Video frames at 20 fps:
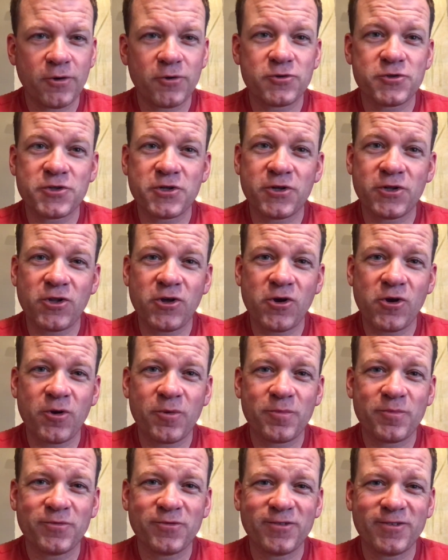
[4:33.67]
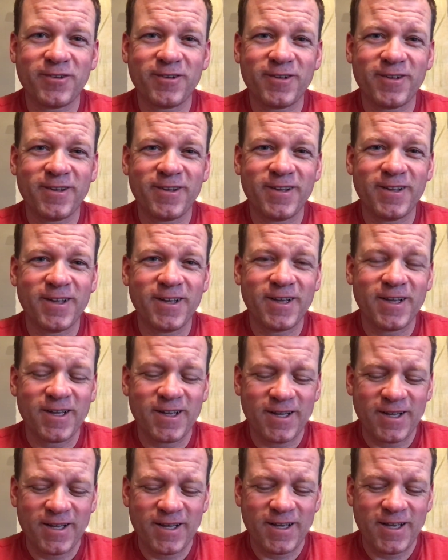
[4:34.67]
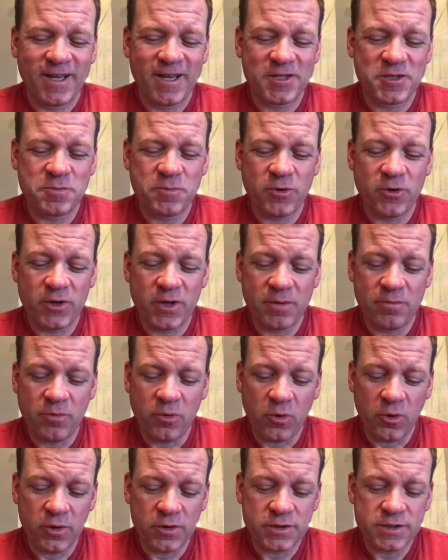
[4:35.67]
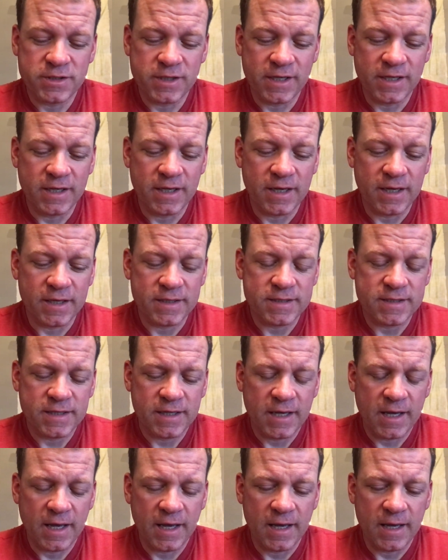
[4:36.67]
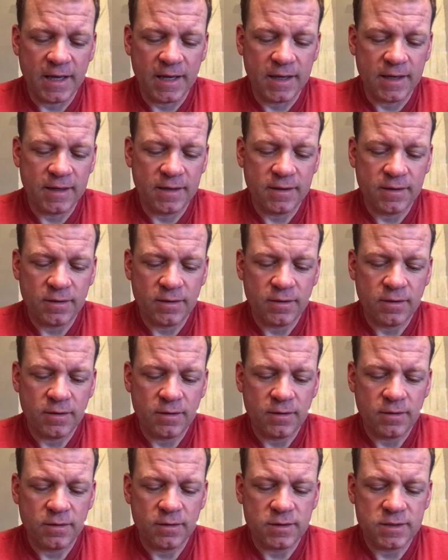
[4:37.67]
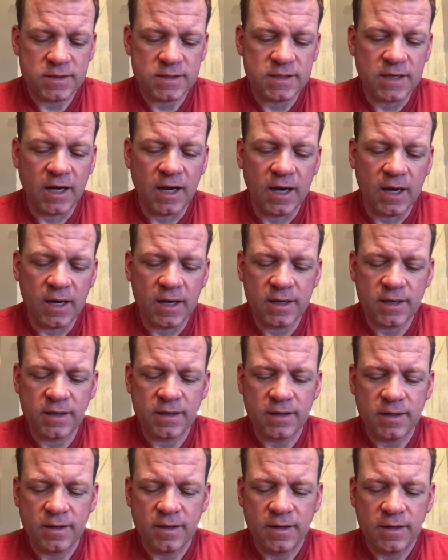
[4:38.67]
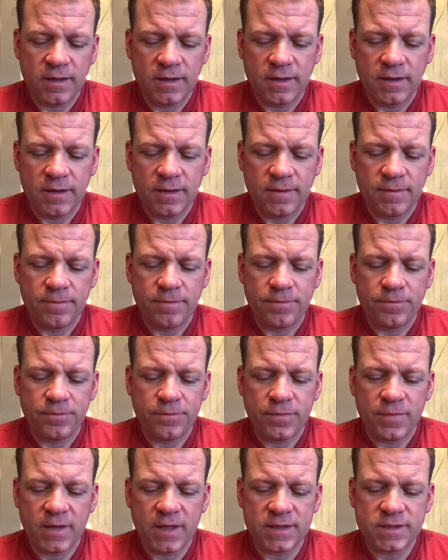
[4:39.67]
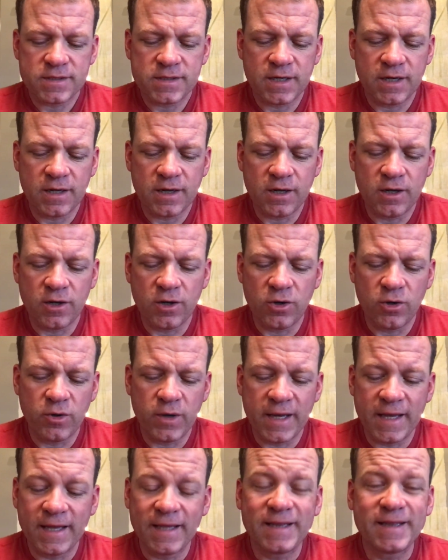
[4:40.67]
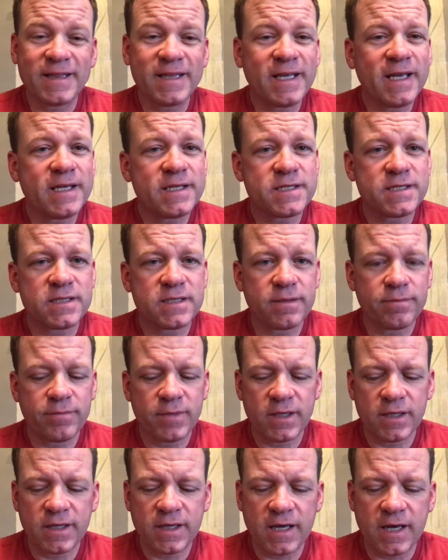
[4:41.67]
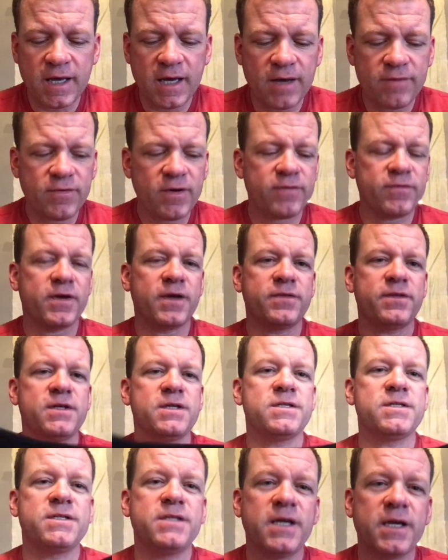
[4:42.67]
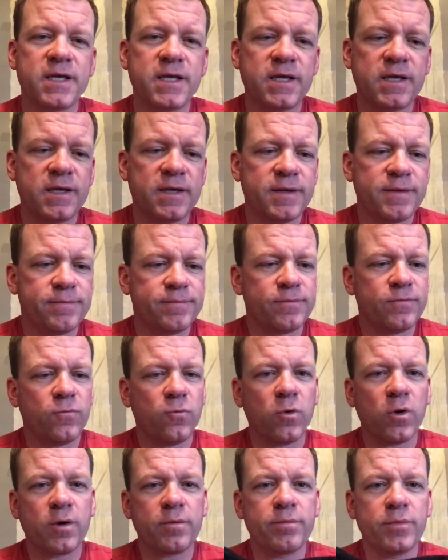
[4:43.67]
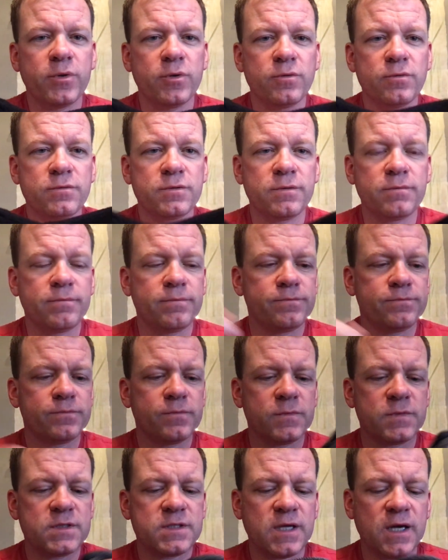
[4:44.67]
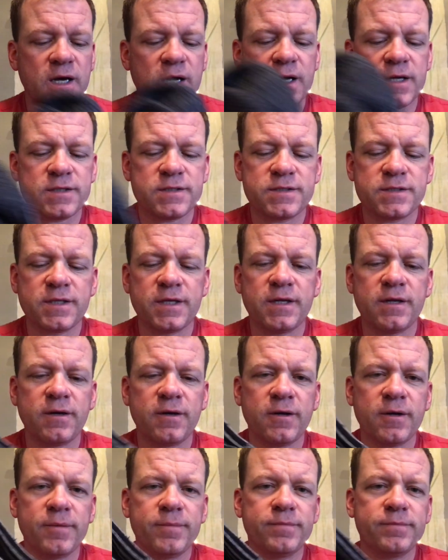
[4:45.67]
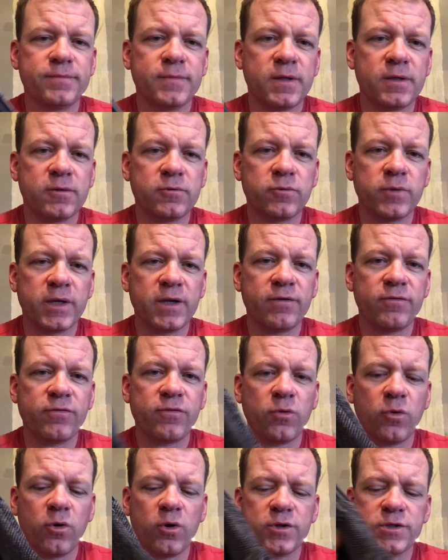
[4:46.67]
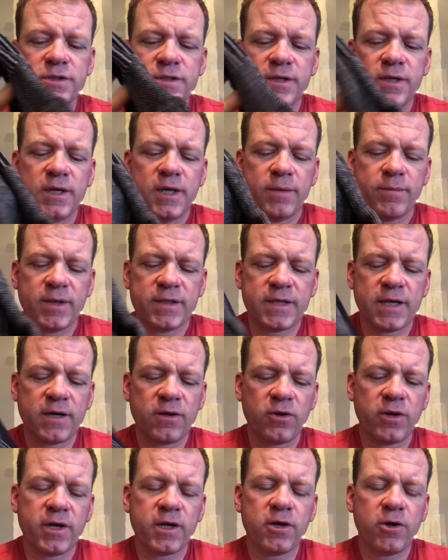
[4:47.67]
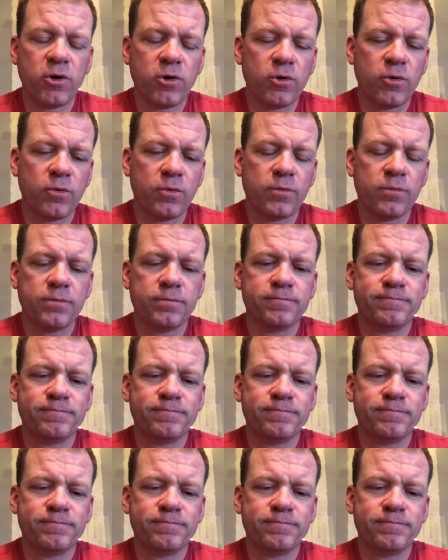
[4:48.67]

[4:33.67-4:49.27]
goes the alarm. It's pretty important to get a sock that's going to go at least to mid-calf. I've got these Dickie work boot socks that are reinforced, but they only go